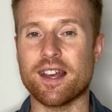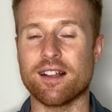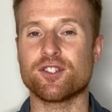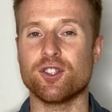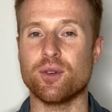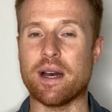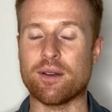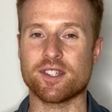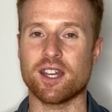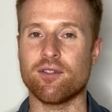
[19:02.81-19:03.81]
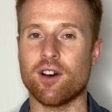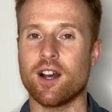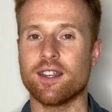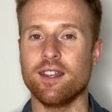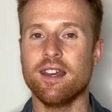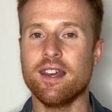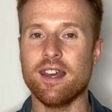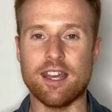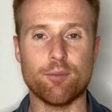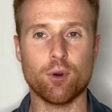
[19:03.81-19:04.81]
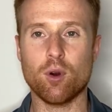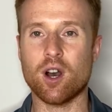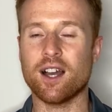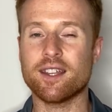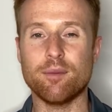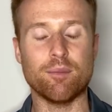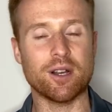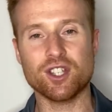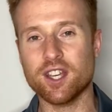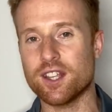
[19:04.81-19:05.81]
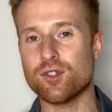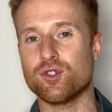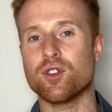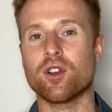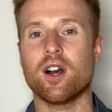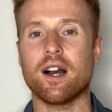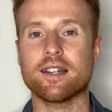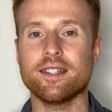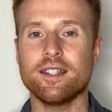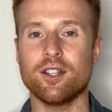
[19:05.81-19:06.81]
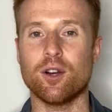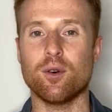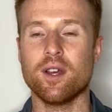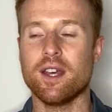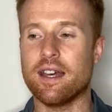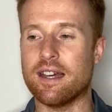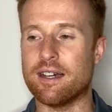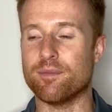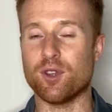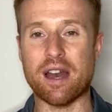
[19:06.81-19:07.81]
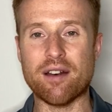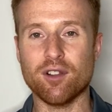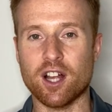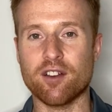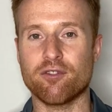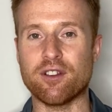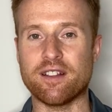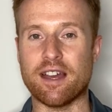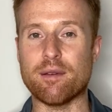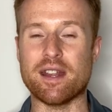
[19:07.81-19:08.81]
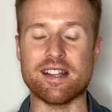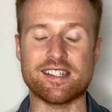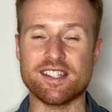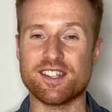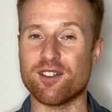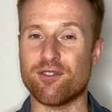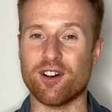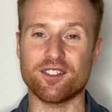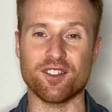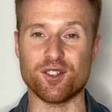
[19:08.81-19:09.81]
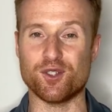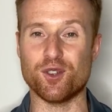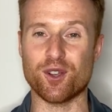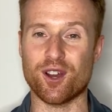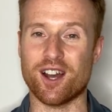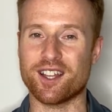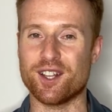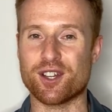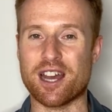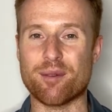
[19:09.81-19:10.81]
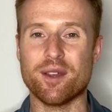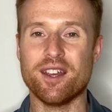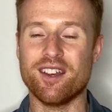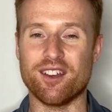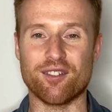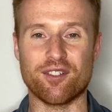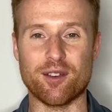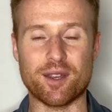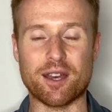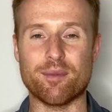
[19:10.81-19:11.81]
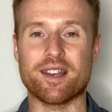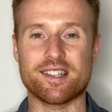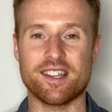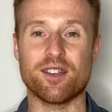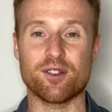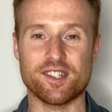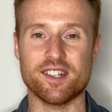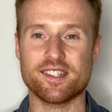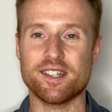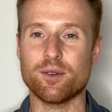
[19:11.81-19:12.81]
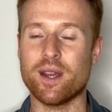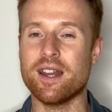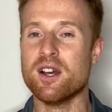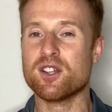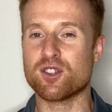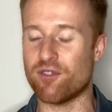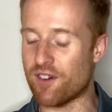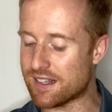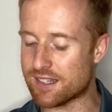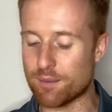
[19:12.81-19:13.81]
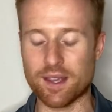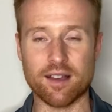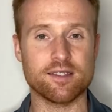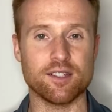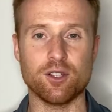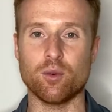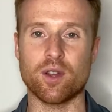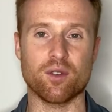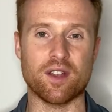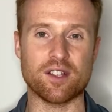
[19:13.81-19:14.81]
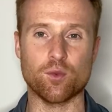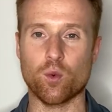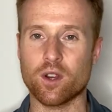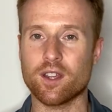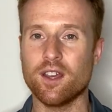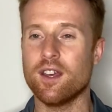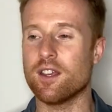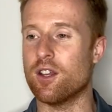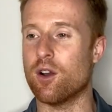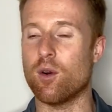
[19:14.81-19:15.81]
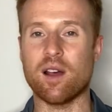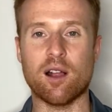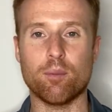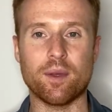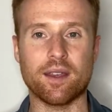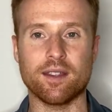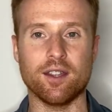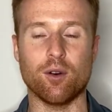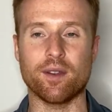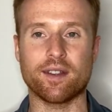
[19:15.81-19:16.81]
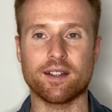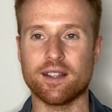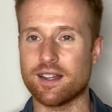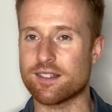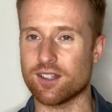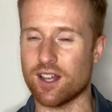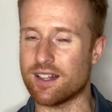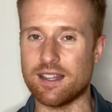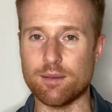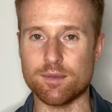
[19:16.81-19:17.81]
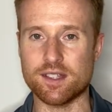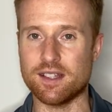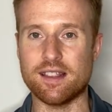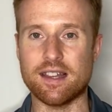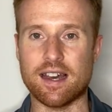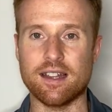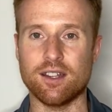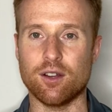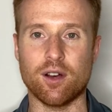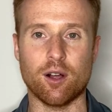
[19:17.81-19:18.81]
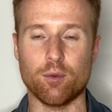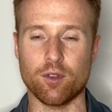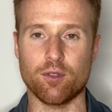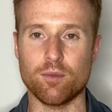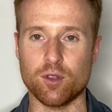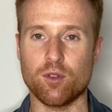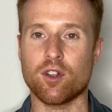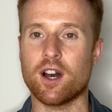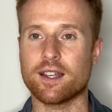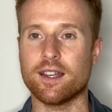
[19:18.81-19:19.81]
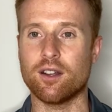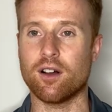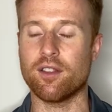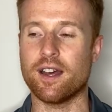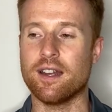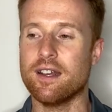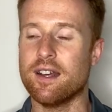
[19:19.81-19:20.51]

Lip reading: else to do outside of hockey. In pro hockey, much like in junior hockey, you know, you have a lot of free time and it's easy to fall into the junior hockey trap of becoming a senior citizen, right? So find something else to do, whether that's work, you know, helping, you know, in clinics, a lot of teams need that, you know, help with youth hockey and all that,